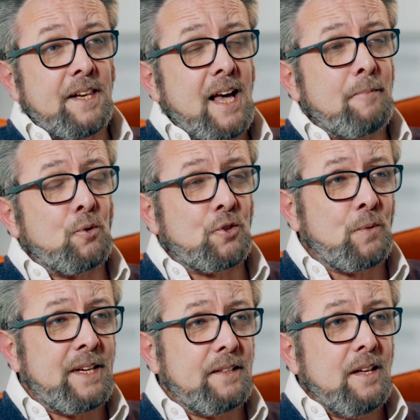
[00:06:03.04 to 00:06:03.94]
lab or
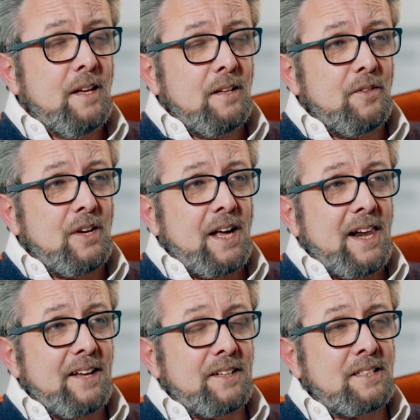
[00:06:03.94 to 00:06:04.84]
suite that
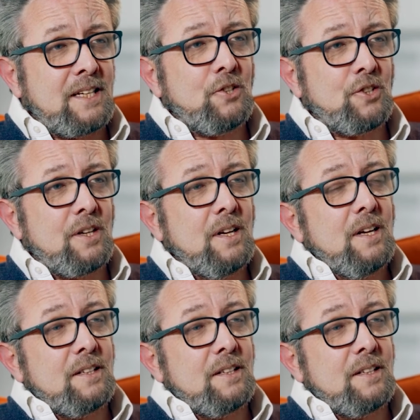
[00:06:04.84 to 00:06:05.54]
allowed a teacher